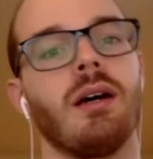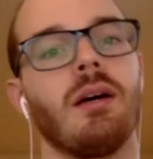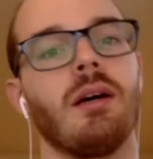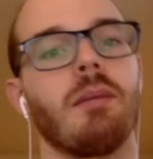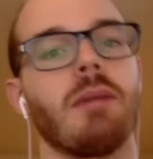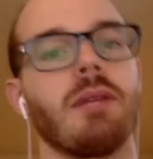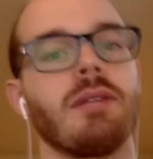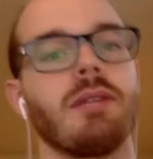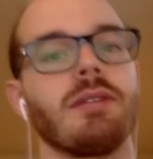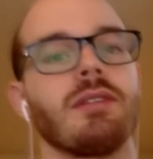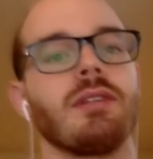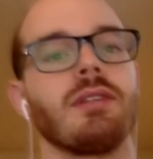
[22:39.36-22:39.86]

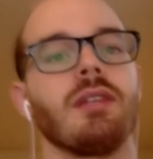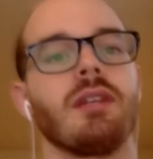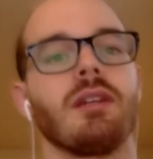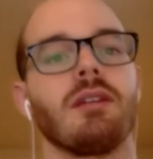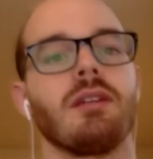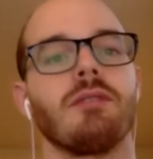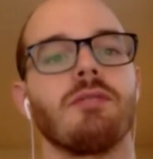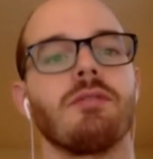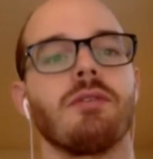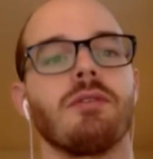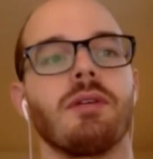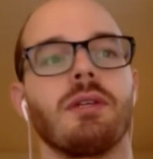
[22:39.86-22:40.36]
basically like
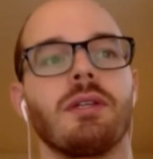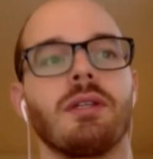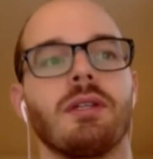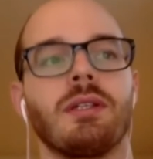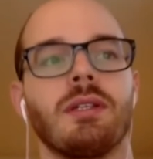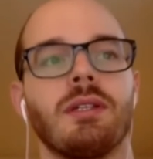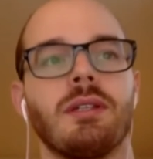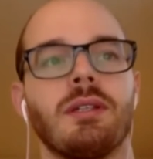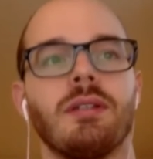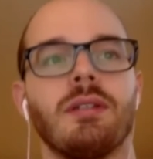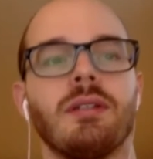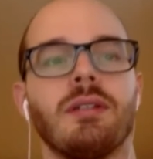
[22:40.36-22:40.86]

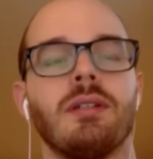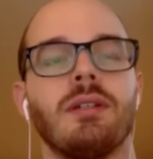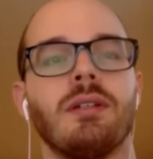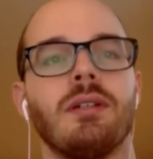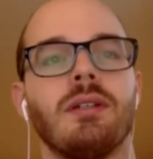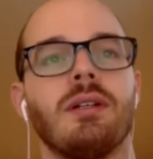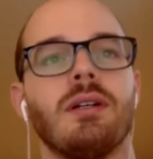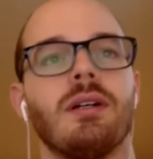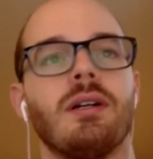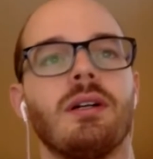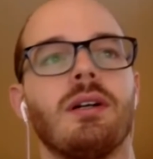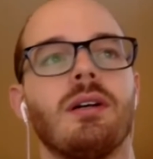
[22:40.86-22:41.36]
avoiding.
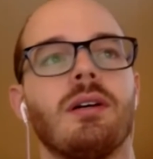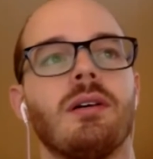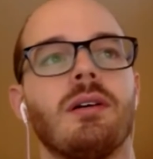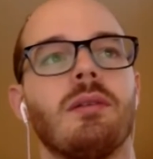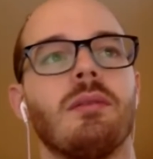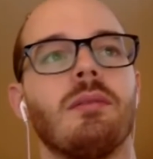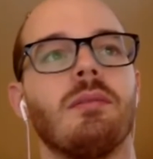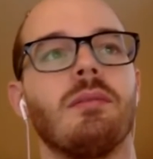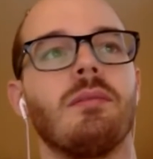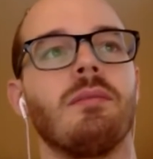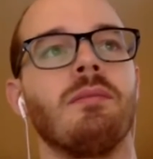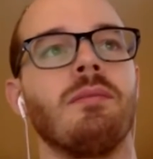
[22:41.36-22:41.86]

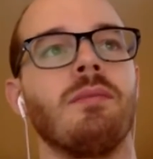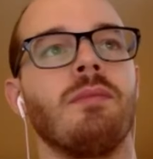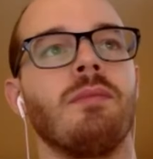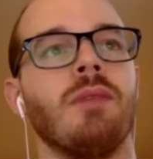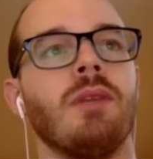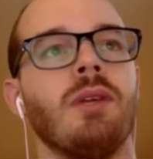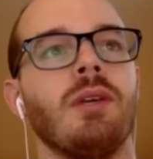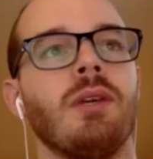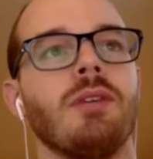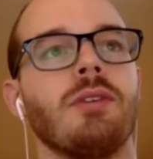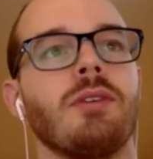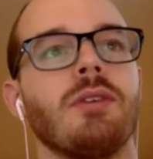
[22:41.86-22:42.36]

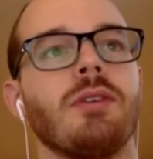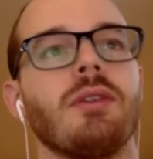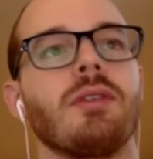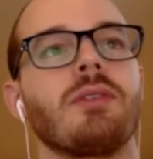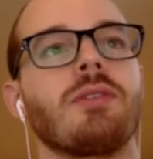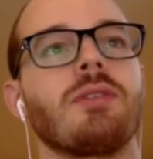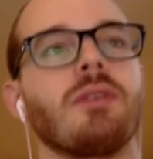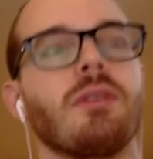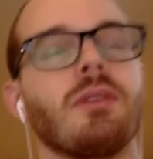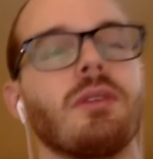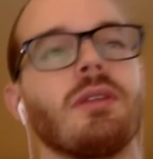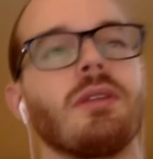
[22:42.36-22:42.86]
So
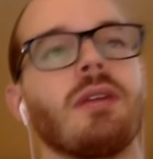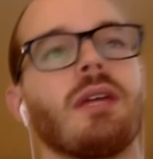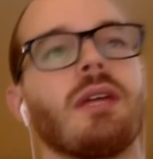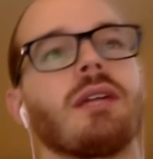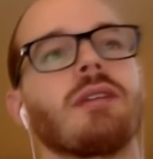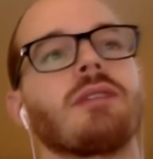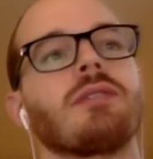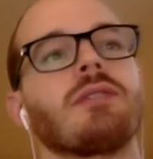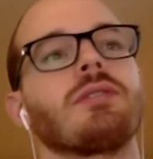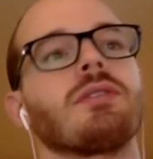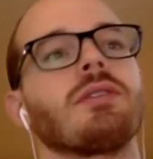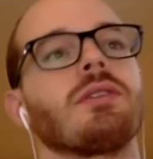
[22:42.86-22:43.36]
that I
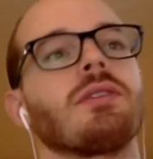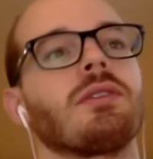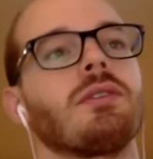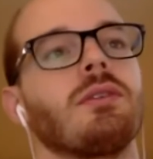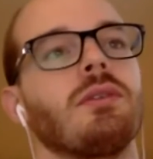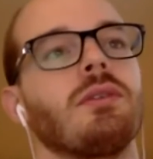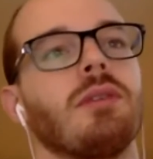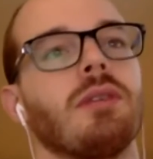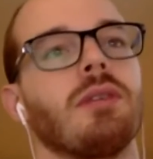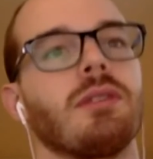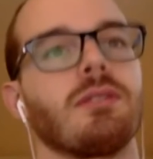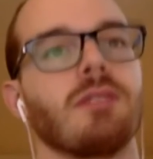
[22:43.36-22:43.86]
guess there's like
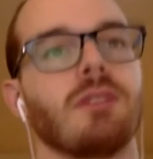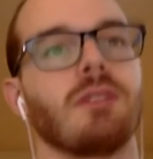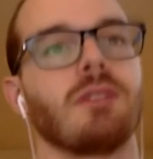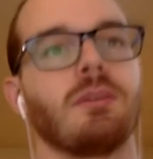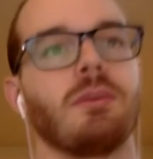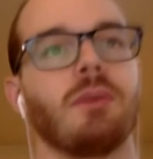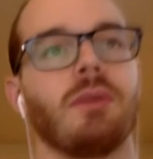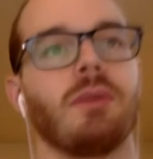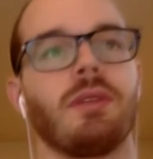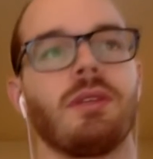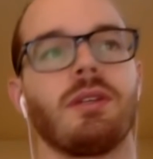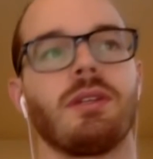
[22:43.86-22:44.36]
two things. Like
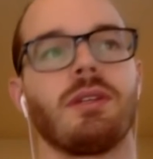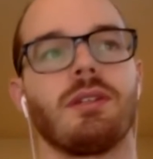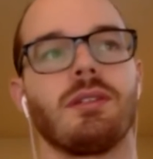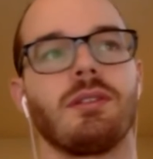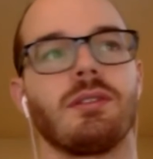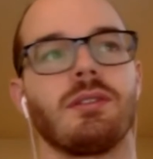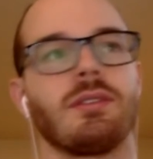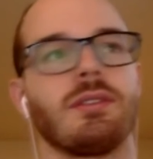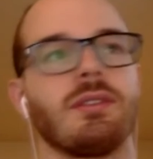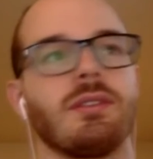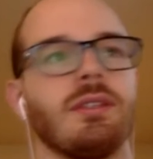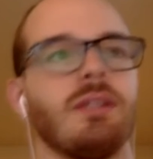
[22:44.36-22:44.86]
one thing
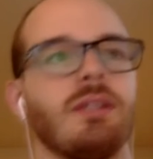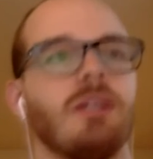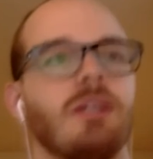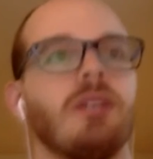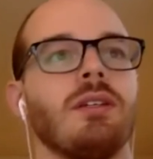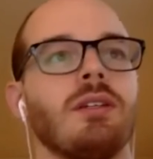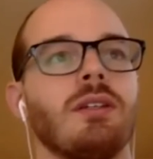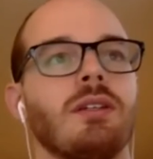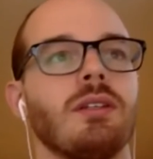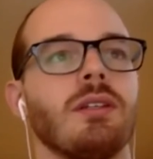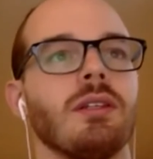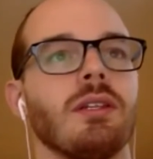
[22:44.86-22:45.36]
is
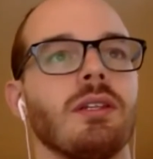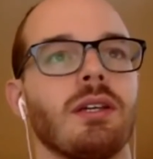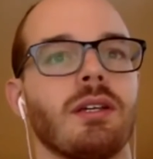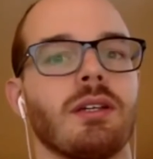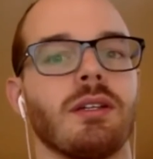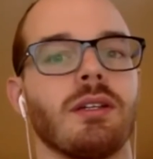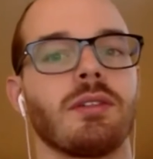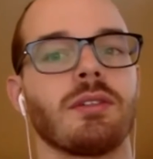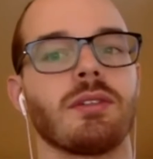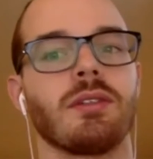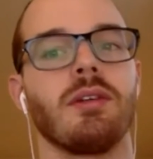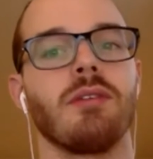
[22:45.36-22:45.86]

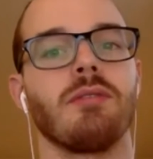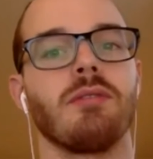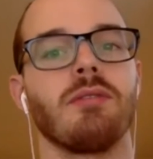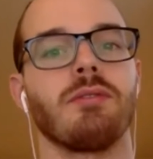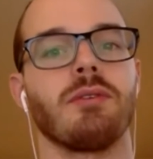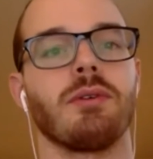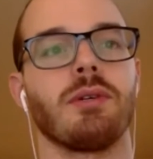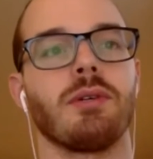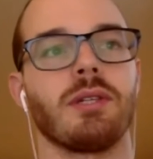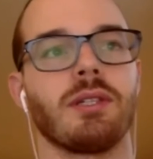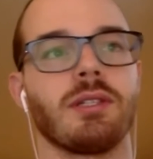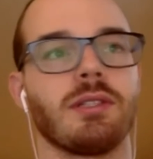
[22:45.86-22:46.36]
like
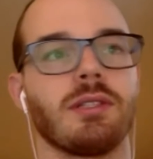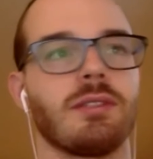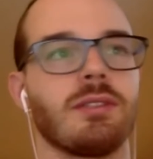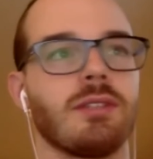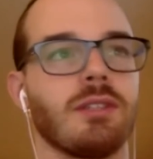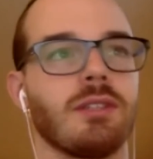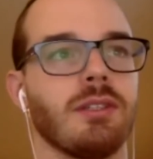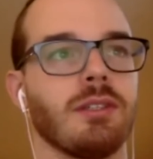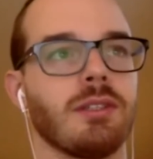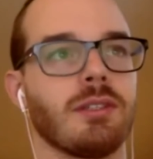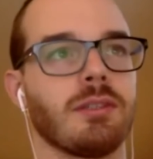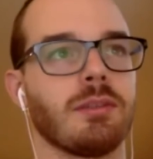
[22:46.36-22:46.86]
avoiding
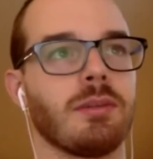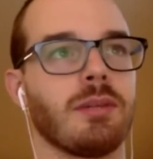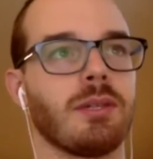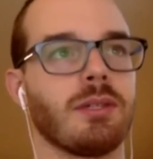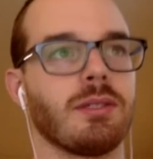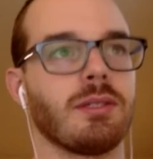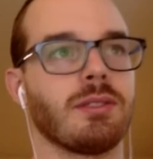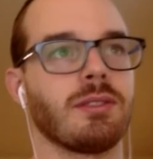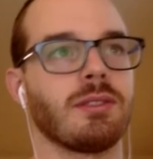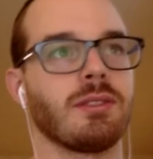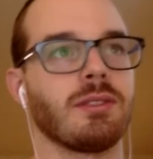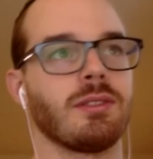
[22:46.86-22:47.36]
cyclic
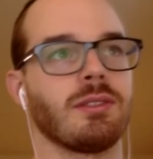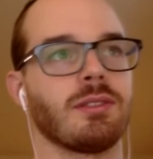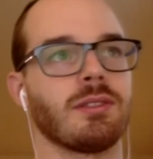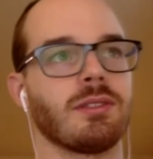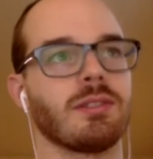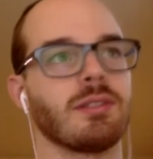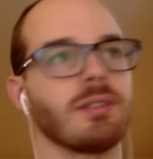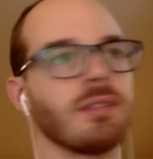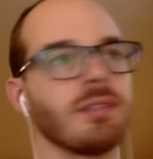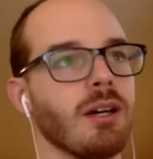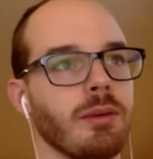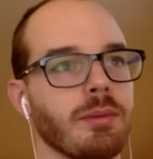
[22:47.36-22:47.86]

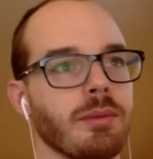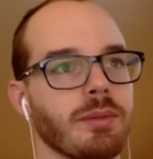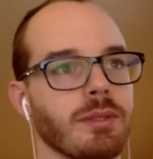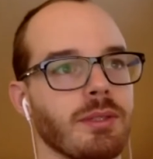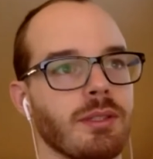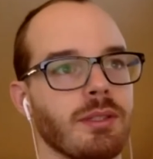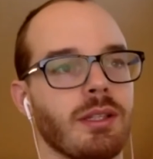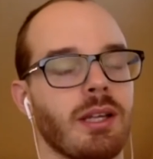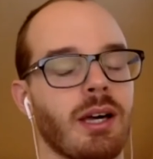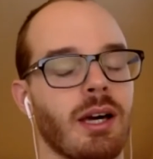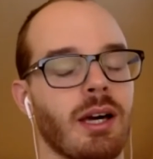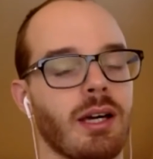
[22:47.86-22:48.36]
dependencies helps a
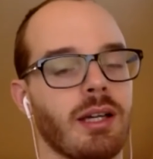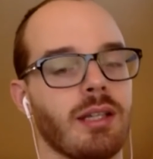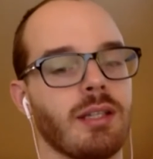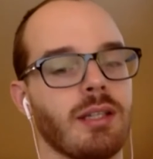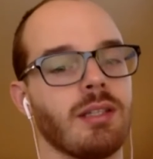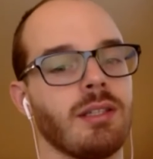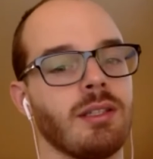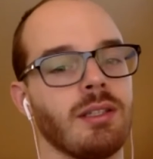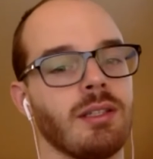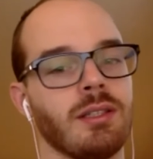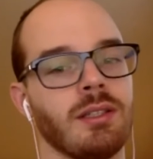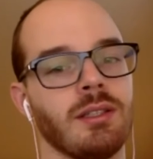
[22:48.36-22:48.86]
lot.
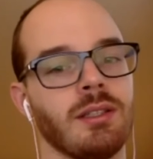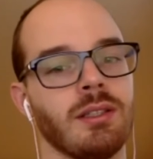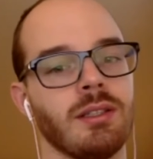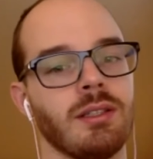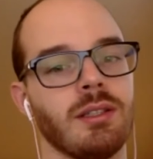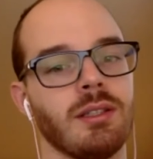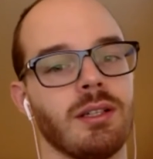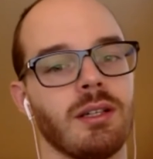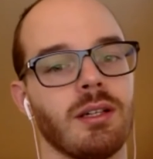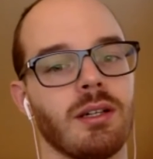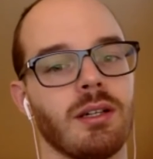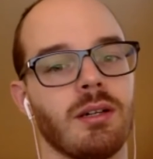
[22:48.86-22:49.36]

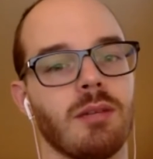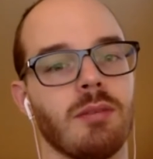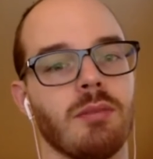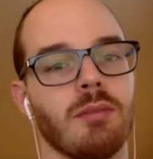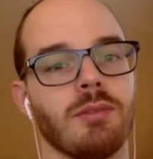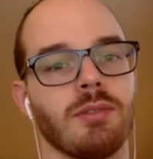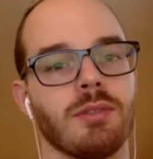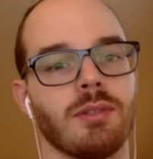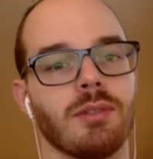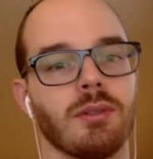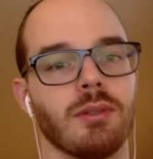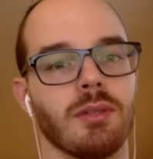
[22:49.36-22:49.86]

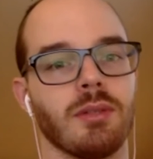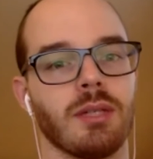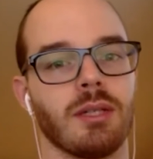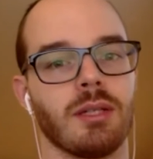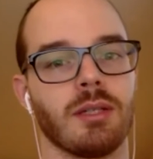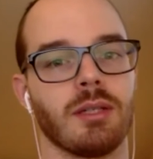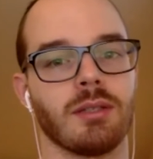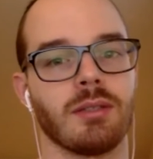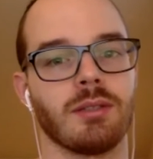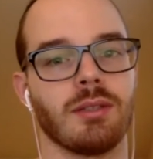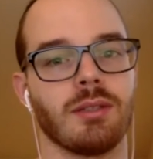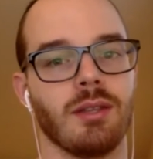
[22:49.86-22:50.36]
So
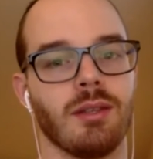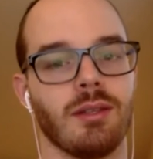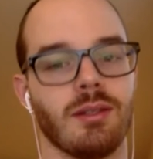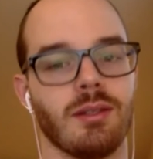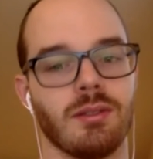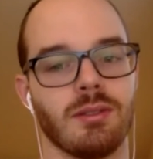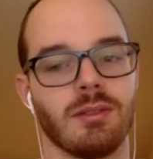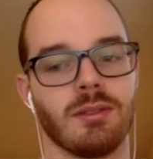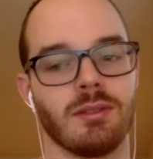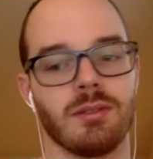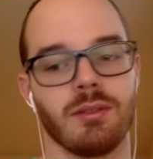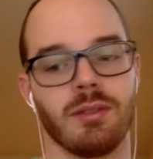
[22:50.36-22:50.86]
like
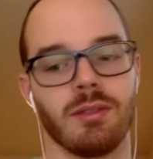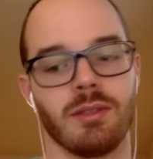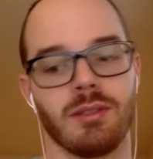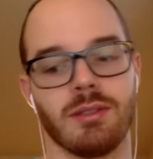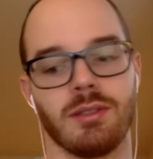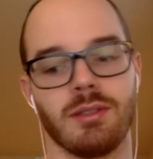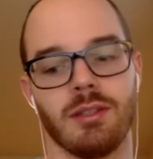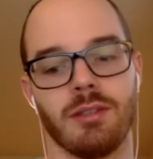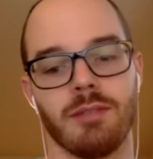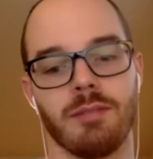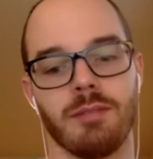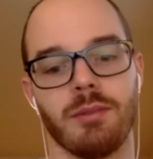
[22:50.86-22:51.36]
these sort of like
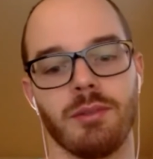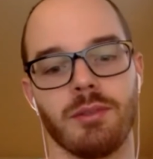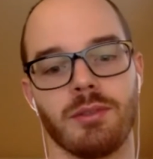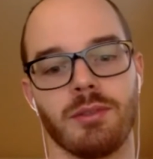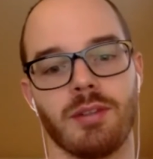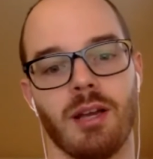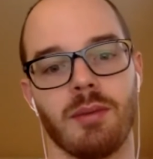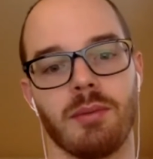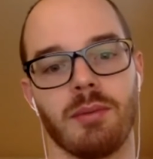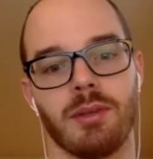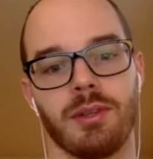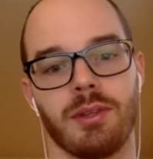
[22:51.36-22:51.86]

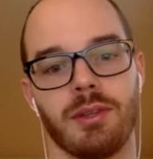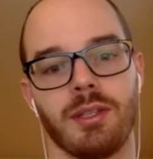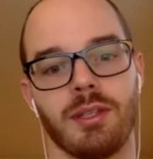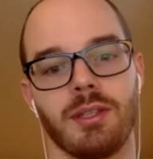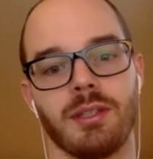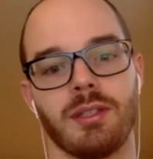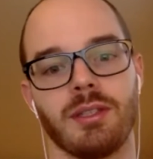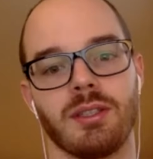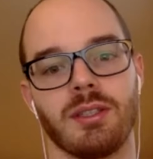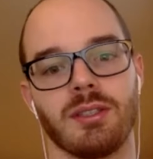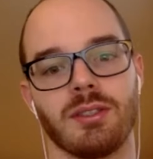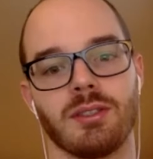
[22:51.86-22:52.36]
self-bootstrapping
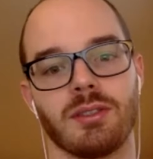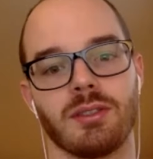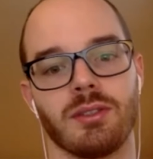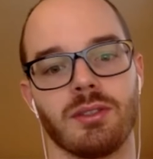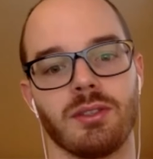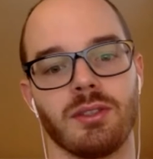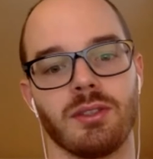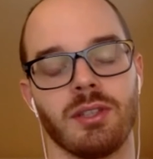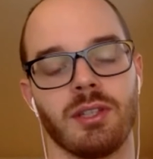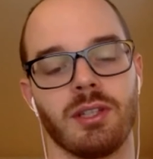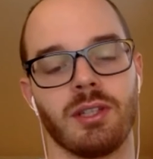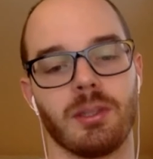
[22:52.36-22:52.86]
things,
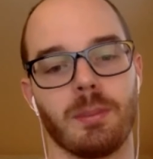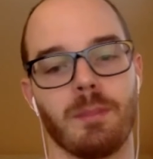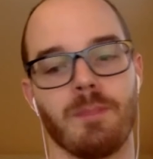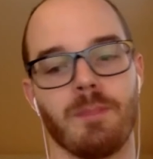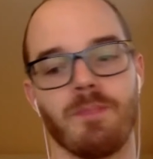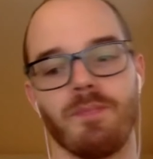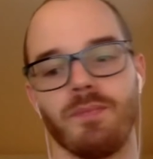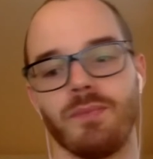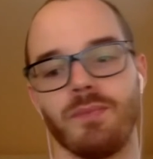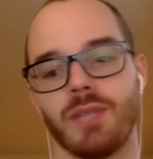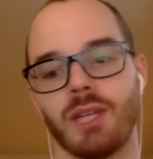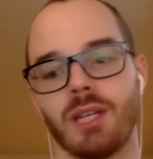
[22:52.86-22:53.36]
or like
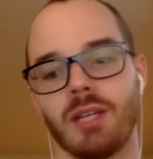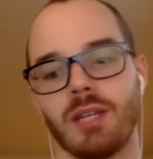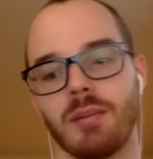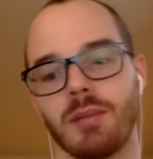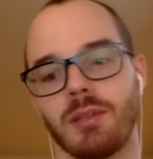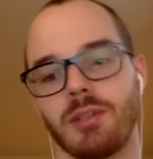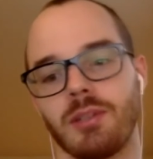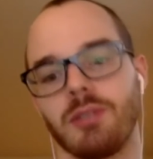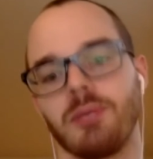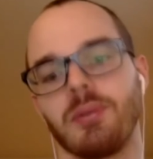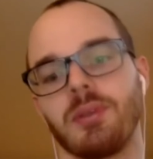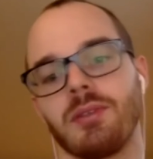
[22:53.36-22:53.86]

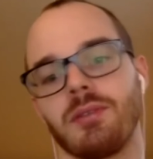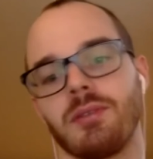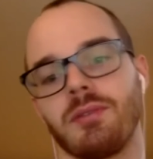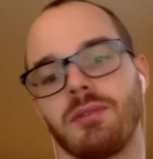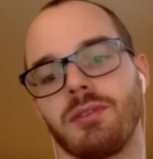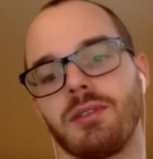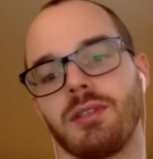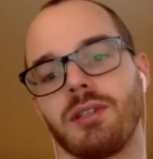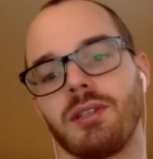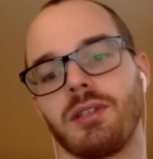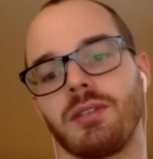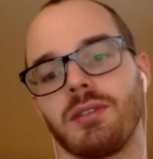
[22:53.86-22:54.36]
dynamic kubelet
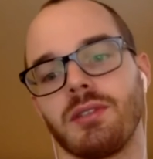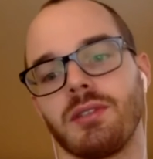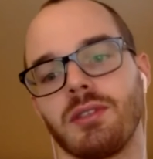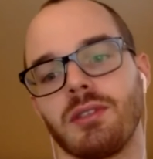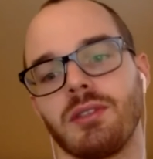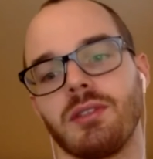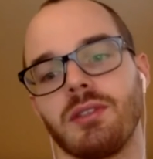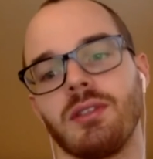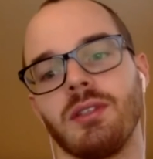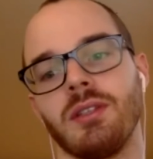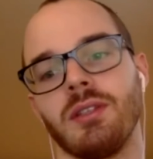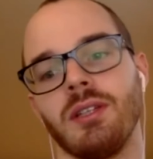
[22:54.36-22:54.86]
config
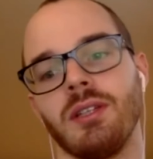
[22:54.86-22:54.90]
even.